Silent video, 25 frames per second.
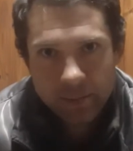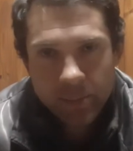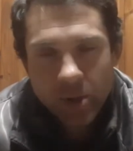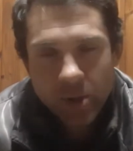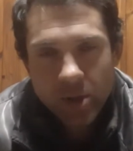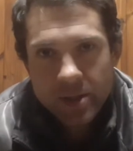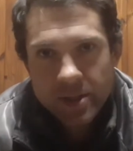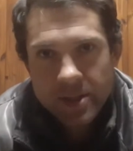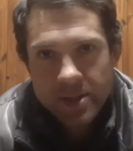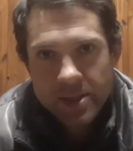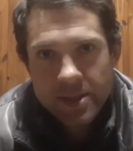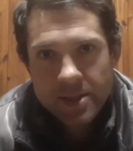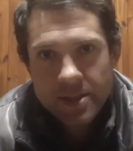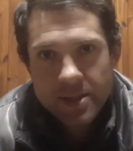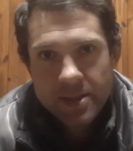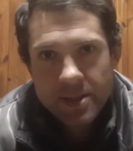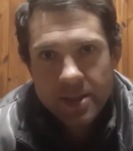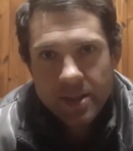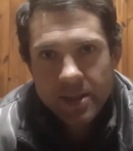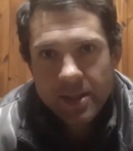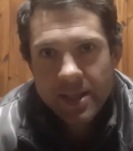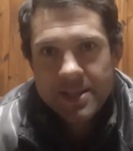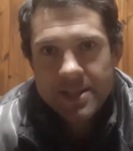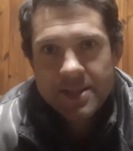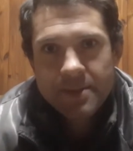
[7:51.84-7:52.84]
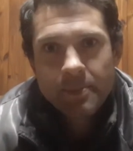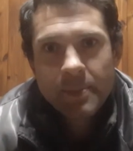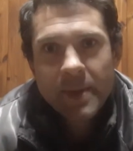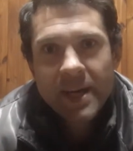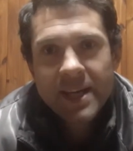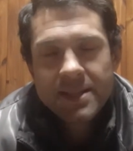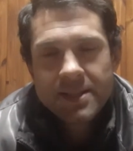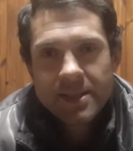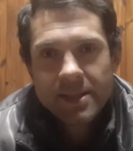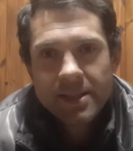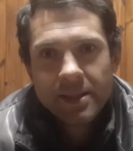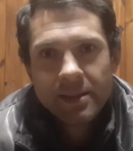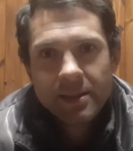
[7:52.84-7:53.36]
partners. Doesn't
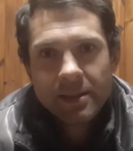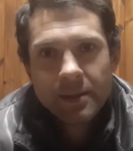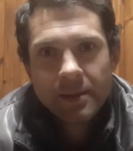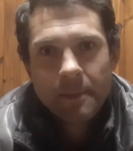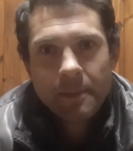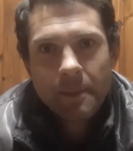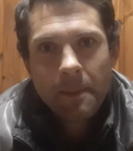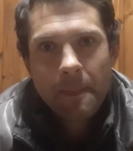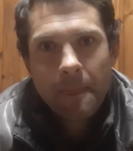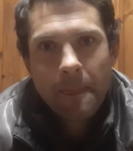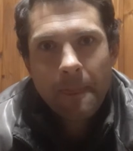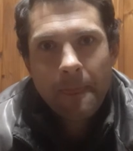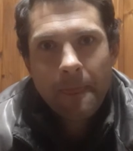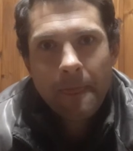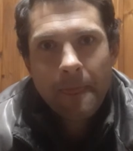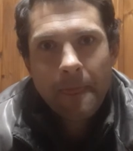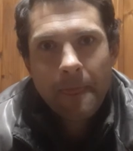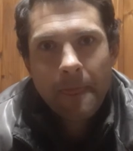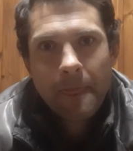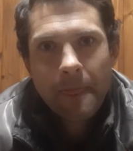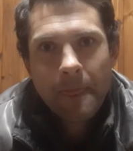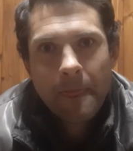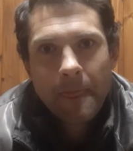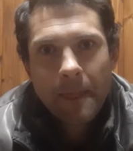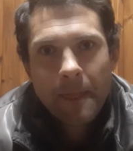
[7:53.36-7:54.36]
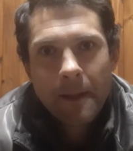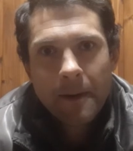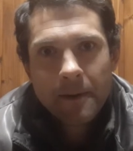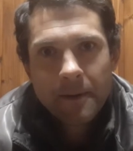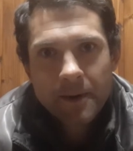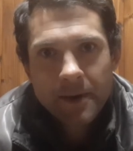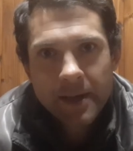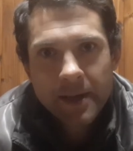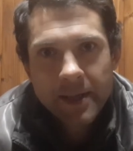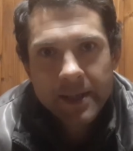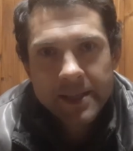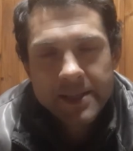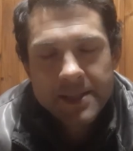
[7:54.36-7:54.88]
matter.
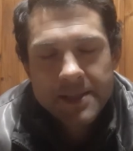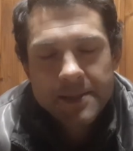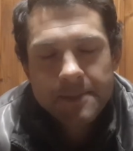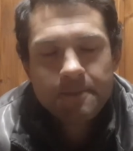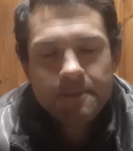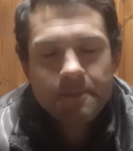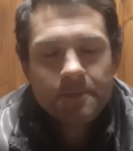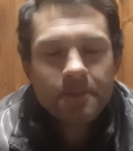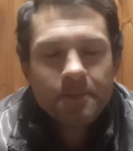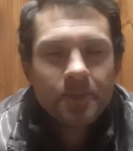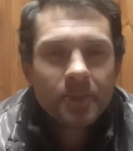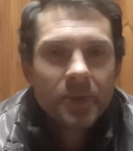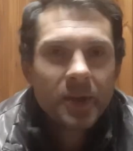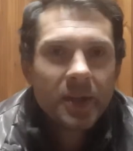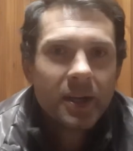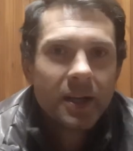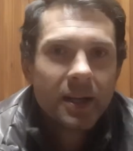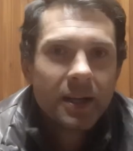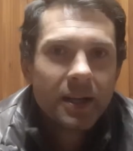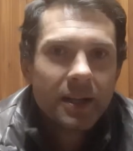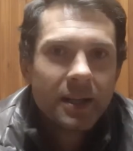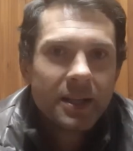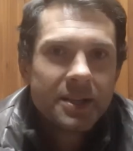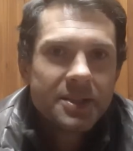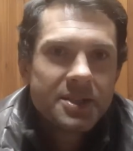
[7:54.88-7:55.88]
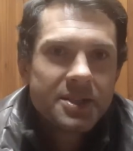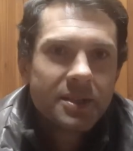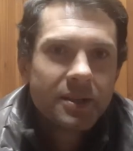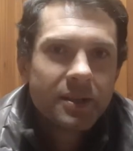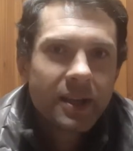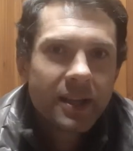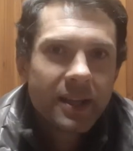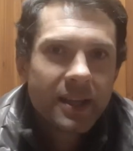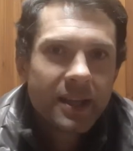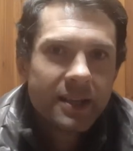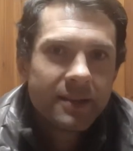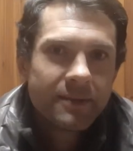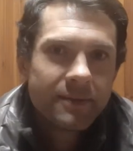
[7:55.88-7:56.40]
All right. Let's look
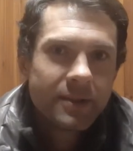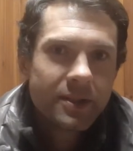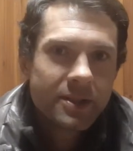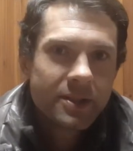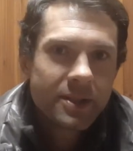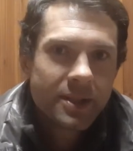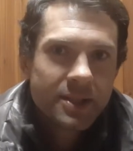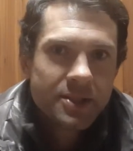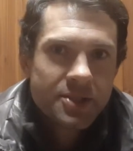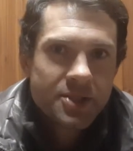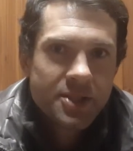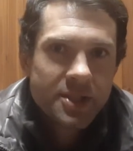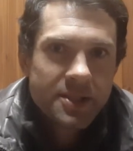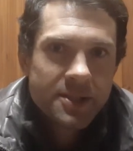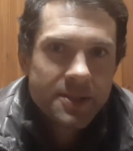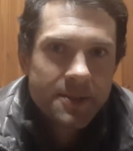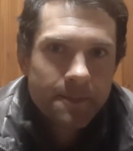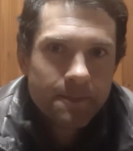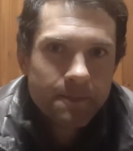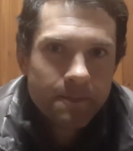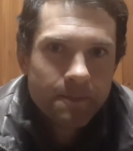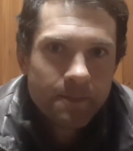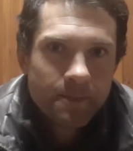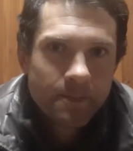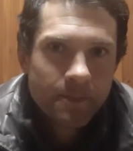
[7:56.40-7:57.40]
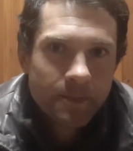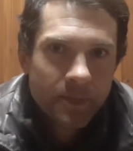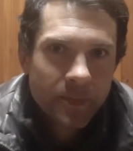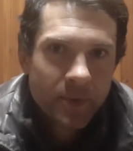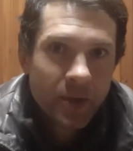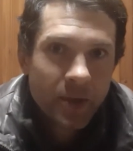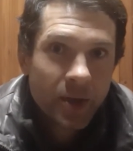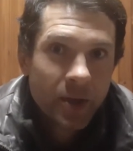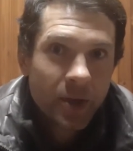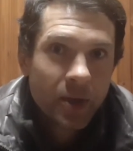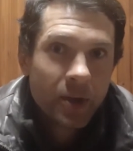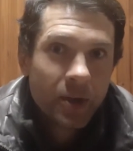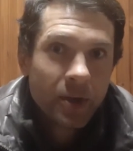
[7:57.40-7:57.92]
at the advantages.
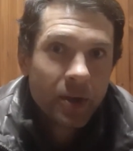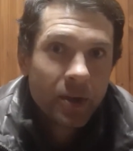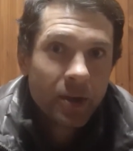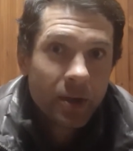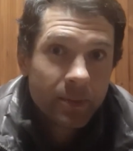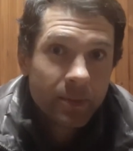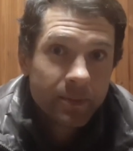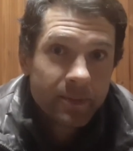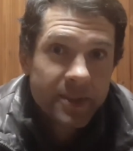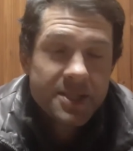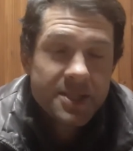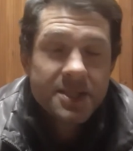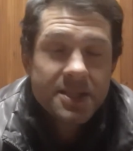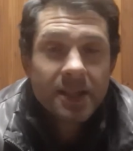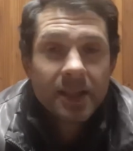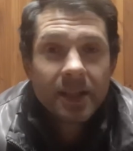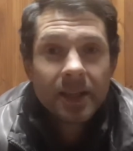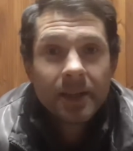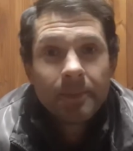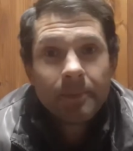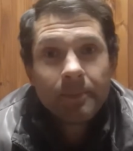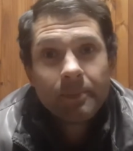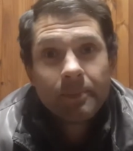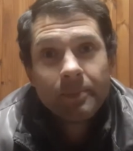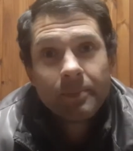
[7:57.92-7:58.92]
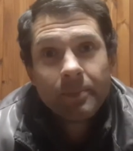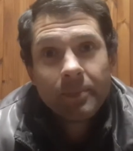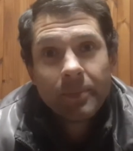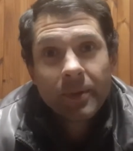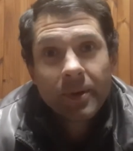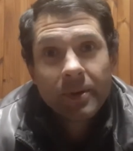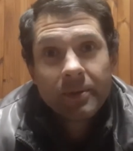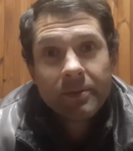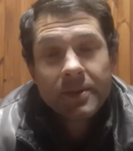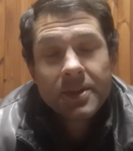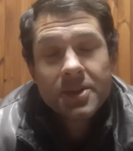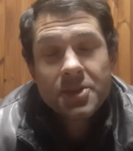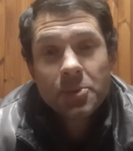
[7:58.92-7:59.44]
Obviously,
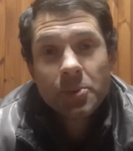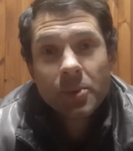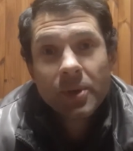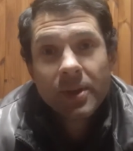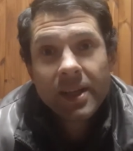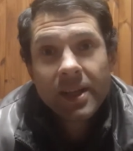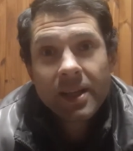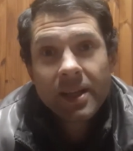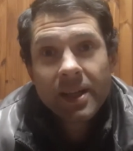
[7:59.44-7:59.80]
the first one